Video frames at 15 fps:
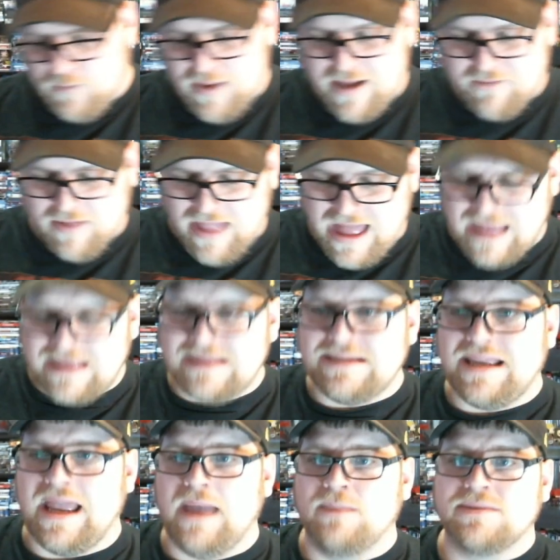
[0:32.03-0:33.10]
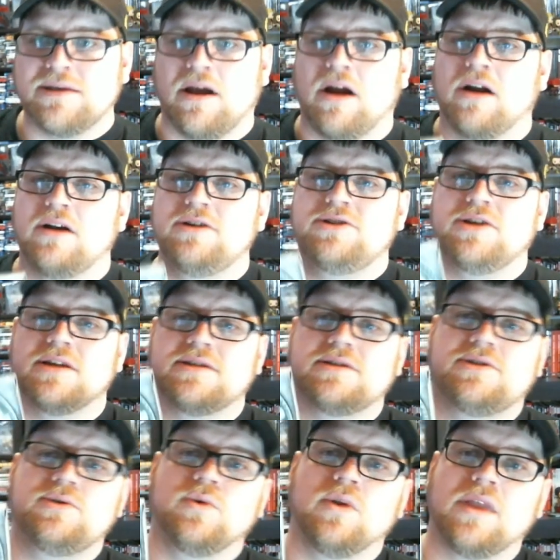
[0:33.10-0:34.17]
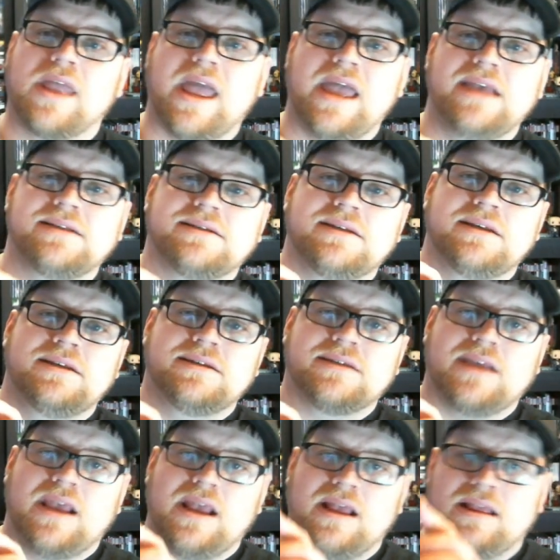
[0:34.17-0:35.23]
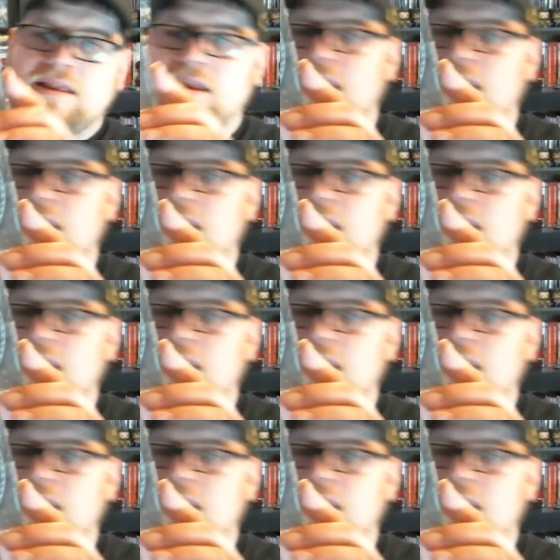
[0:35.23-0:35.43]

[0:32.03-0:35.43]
we have a lot of these games are just jewel cases in the